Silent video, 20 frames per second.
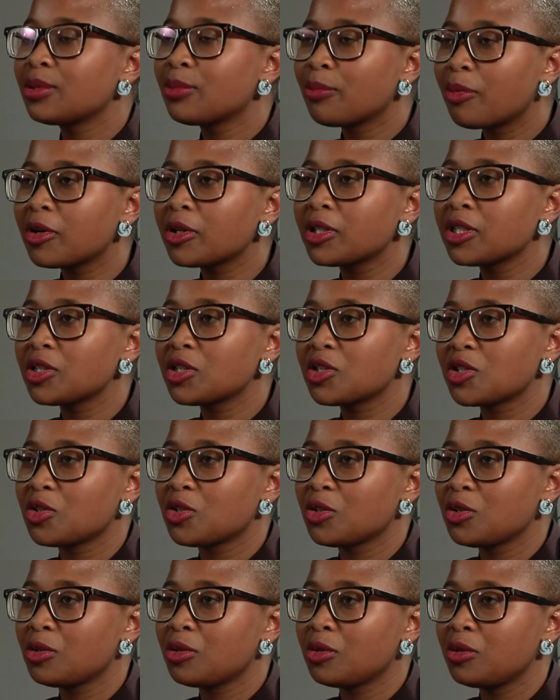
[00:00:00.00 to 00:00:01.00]
important
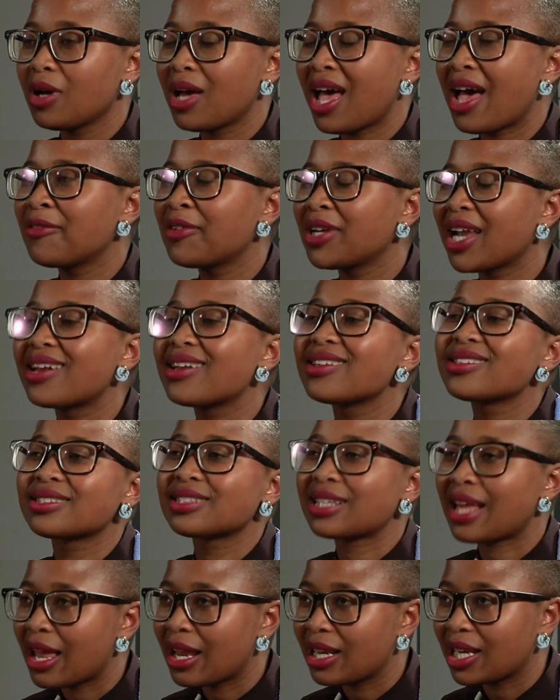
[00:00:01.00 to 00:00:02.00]
to have an
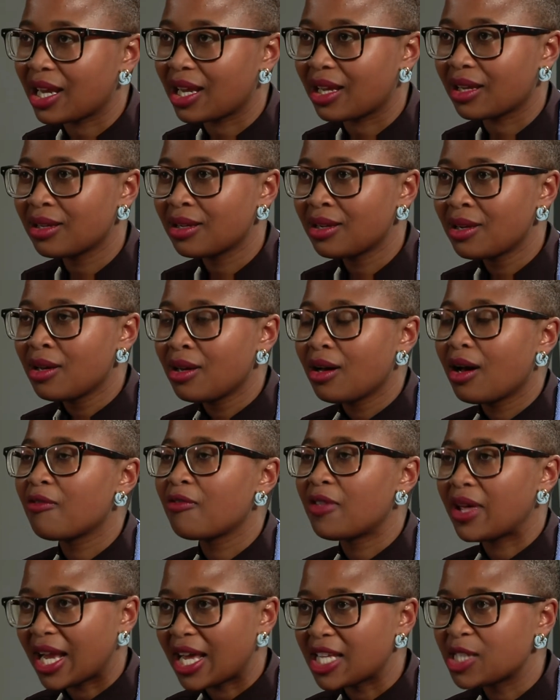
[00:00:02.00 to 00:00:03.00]
understanding of
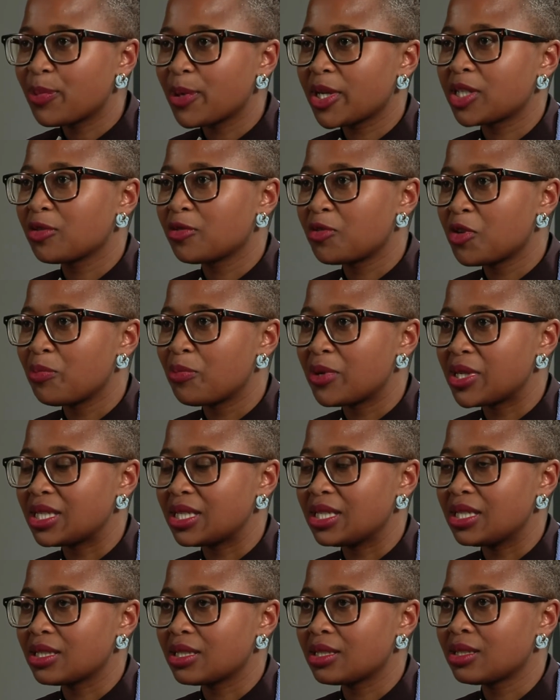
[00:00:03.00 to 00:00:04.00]
that aspect of your
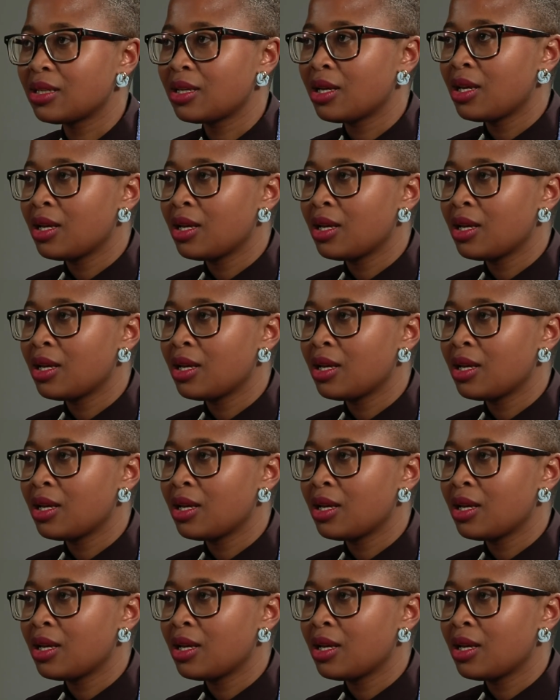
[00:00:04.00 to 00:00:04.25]
business.